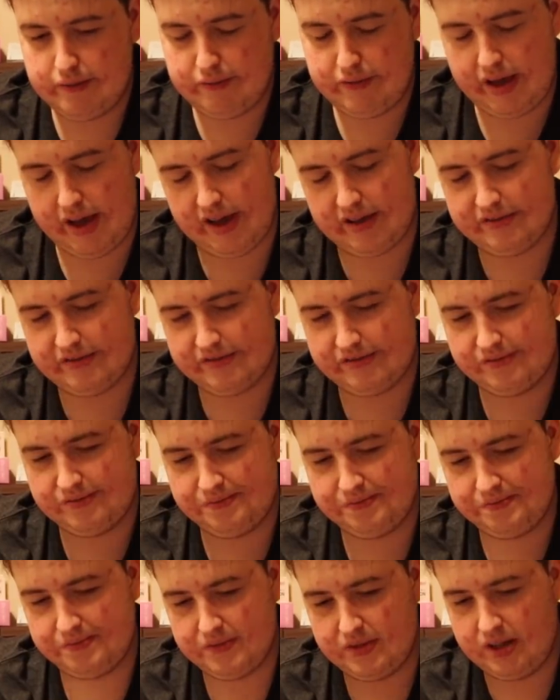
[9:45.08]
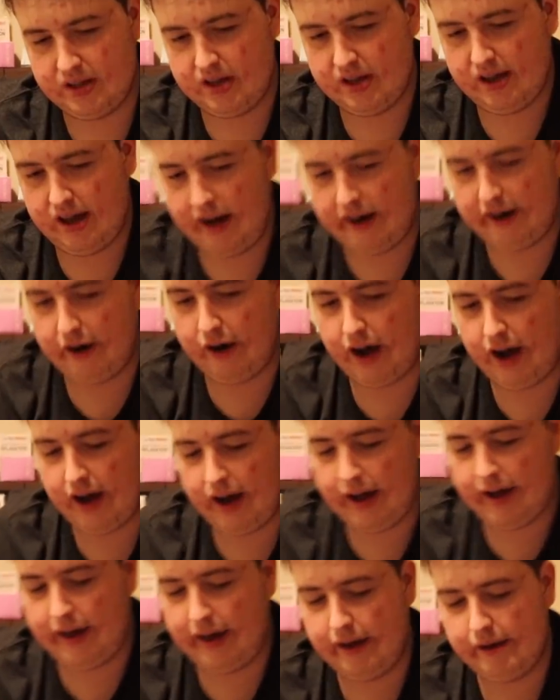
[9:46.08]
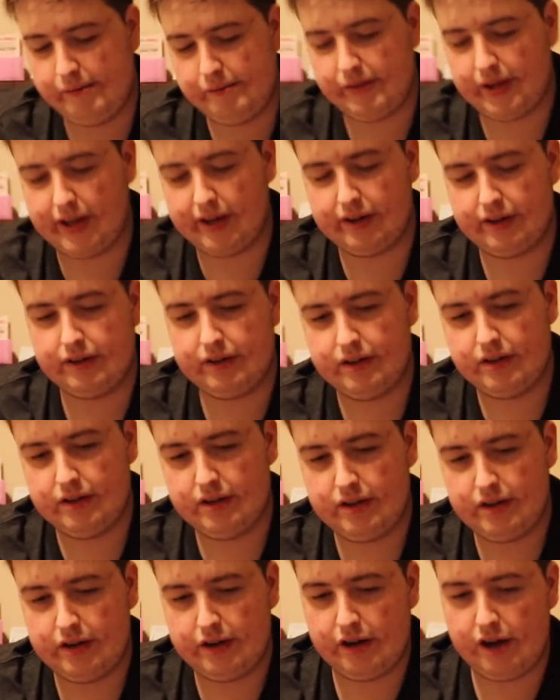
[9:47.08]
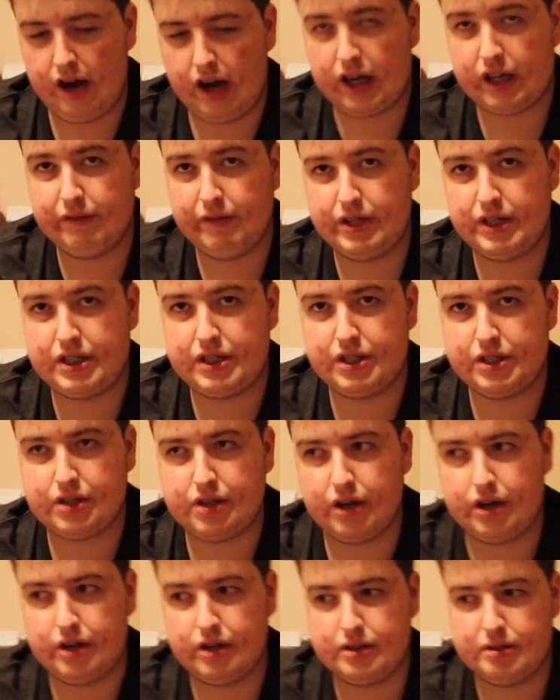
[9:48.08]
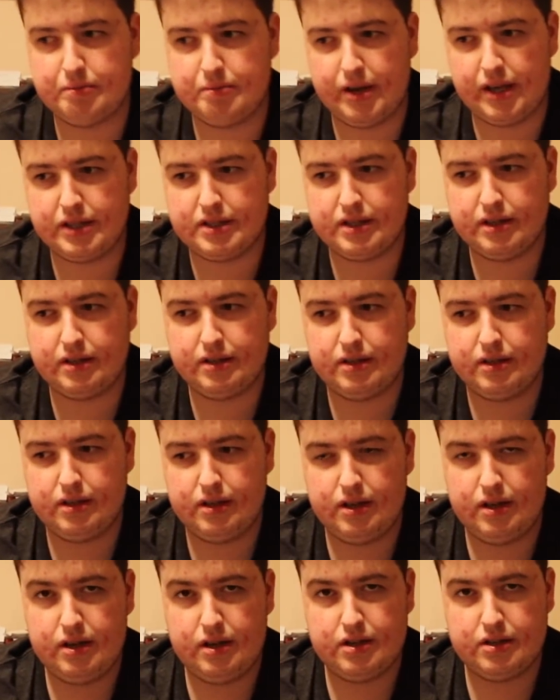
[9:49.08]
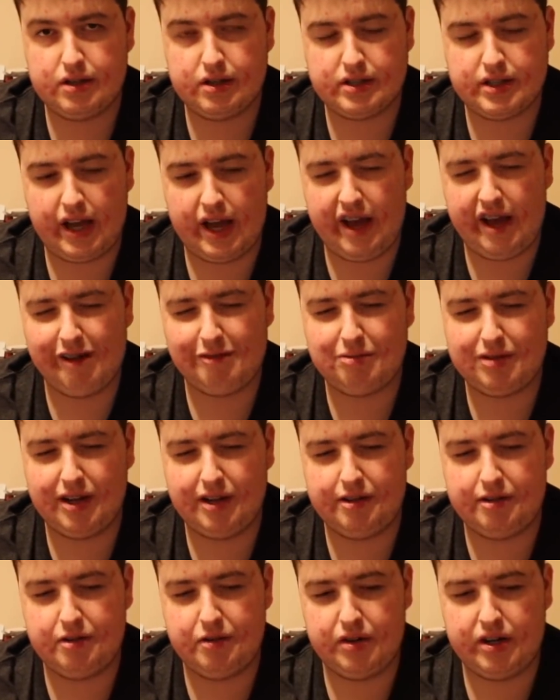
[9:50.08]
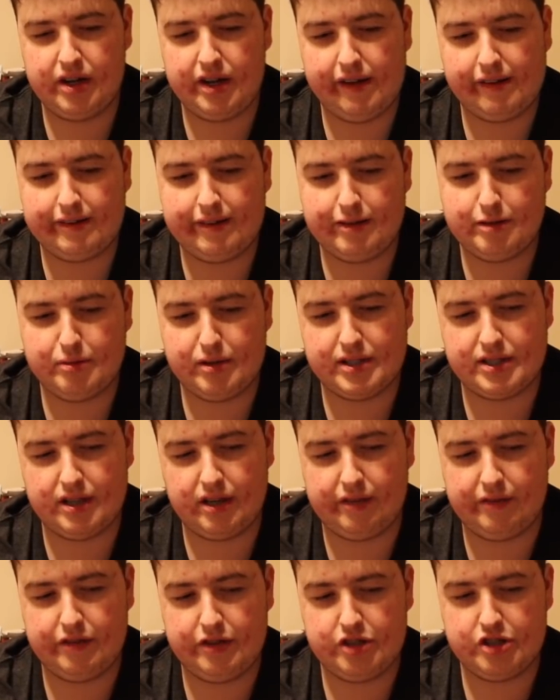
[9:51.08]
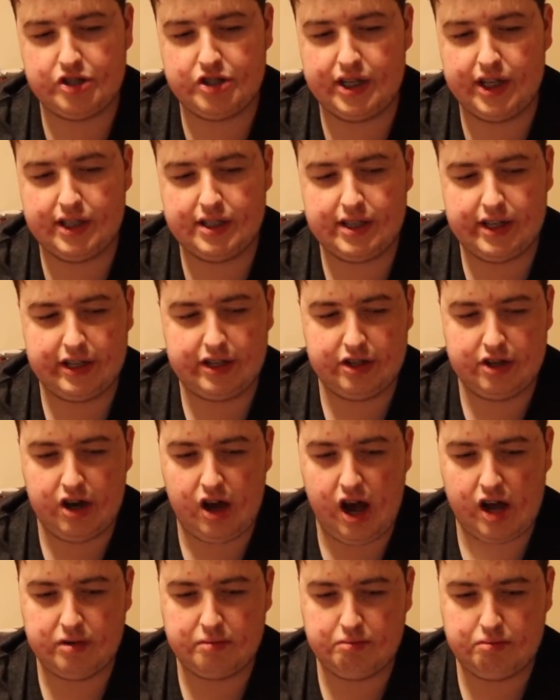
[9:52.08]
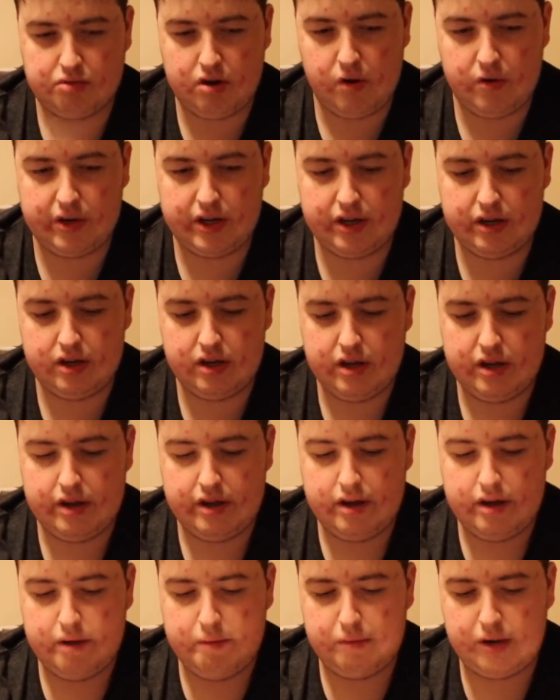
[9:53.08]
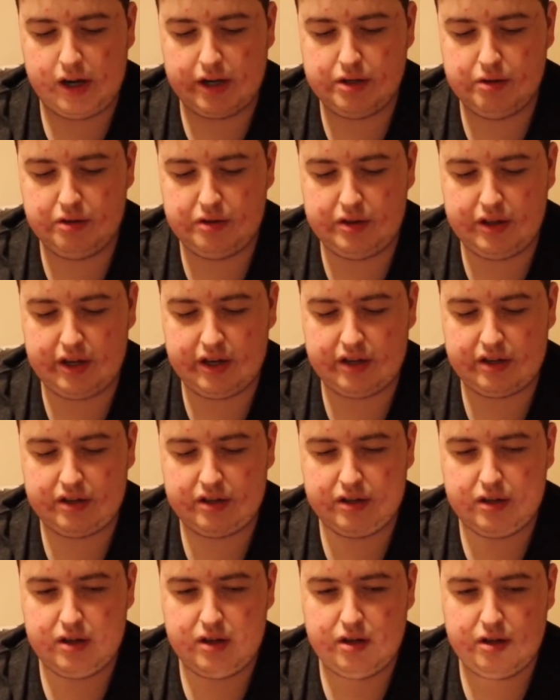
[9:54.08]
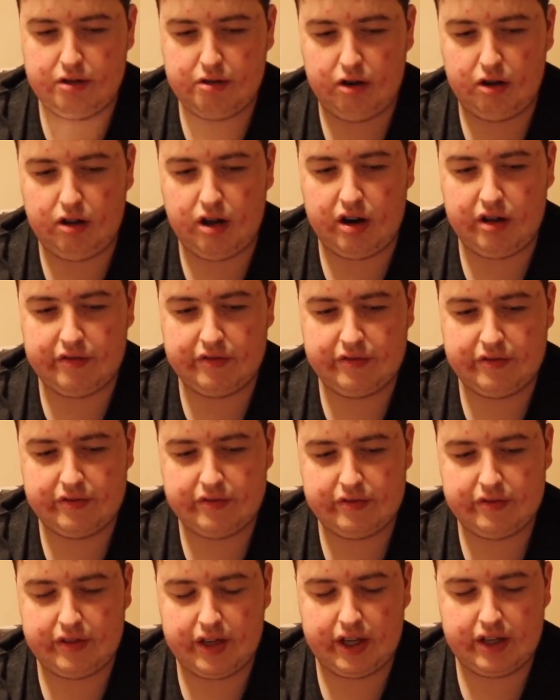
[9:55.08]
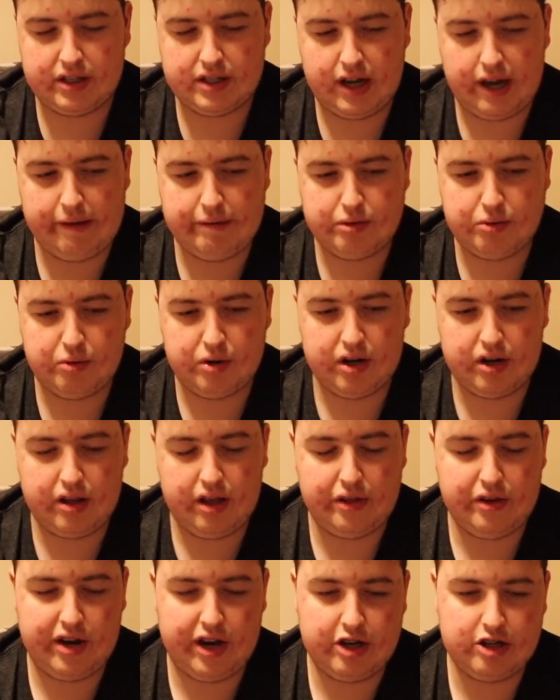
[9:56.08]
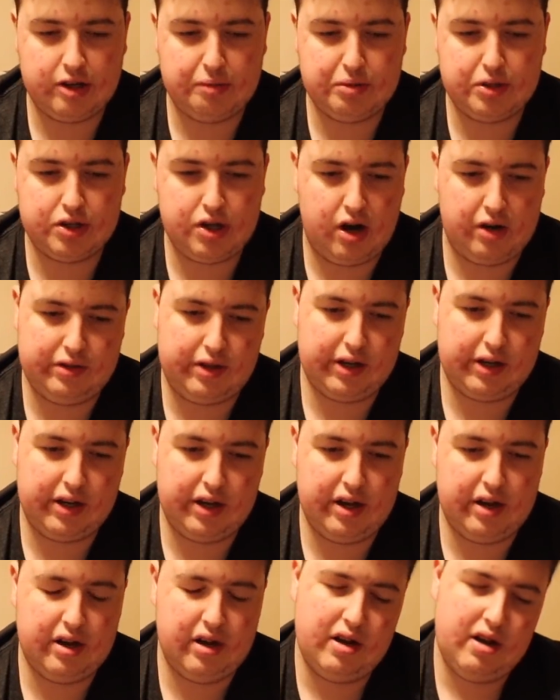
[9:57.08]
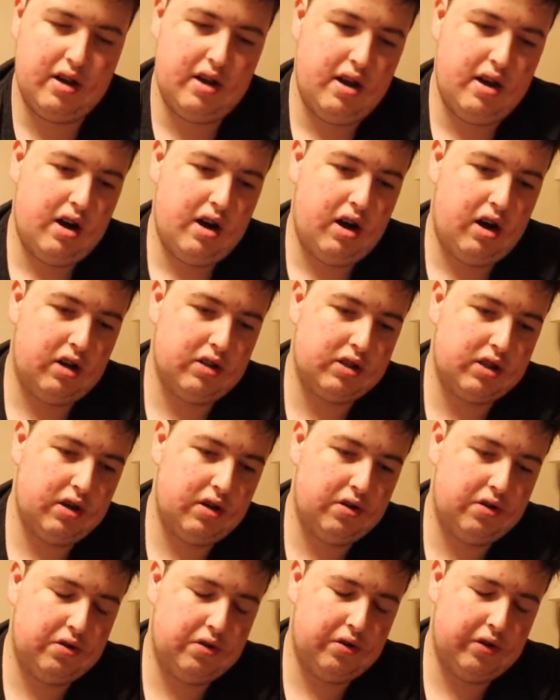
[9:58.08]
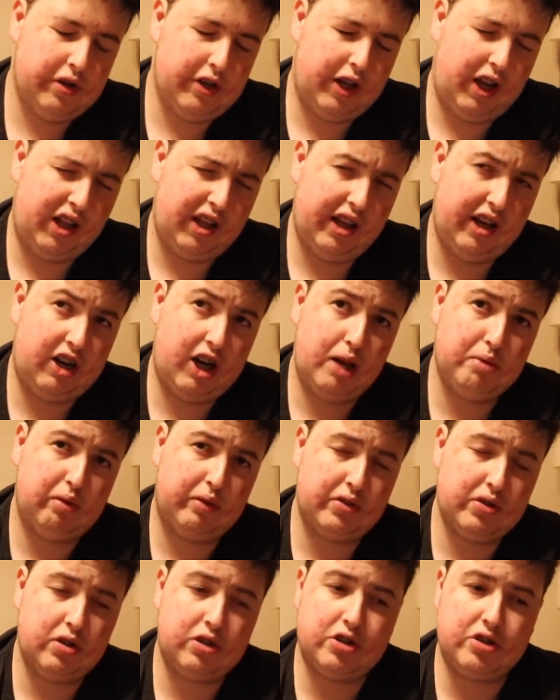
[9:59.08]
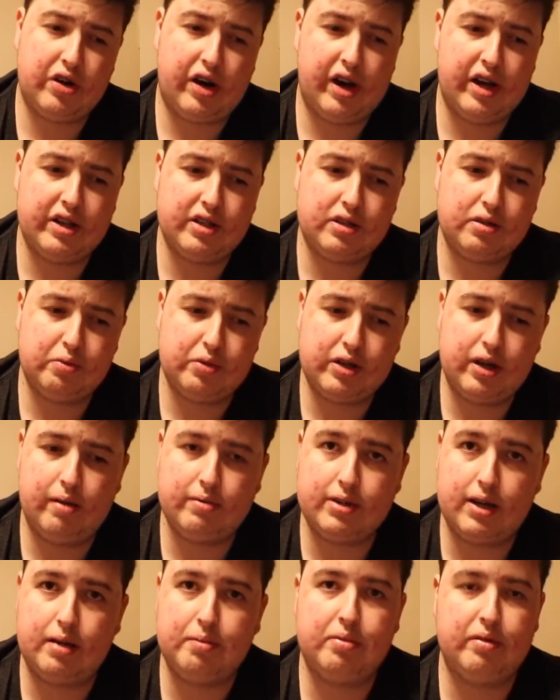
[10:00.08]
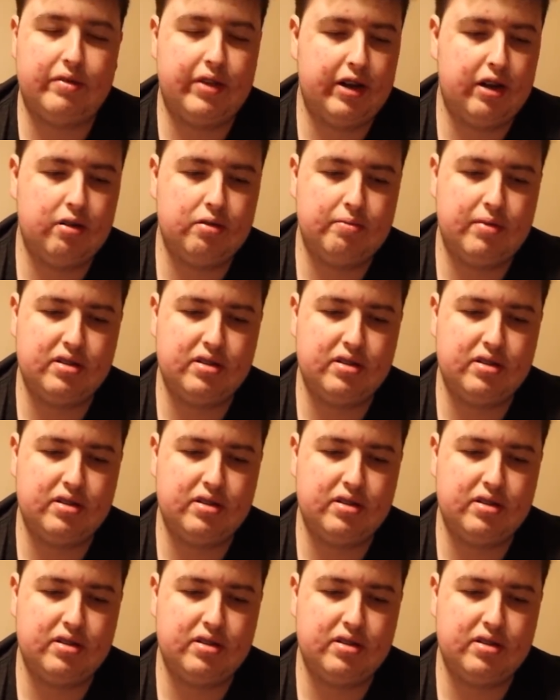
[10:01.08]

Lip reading: yeah, I don't know. I am like not convinced this card is amazing, just because I have played through it enough times myself to just see it's like not broken. But I do think there are a lot of like times where other hand traps just aren't that good. Also, you can link Fable vs Ultrageist, which comes up if they go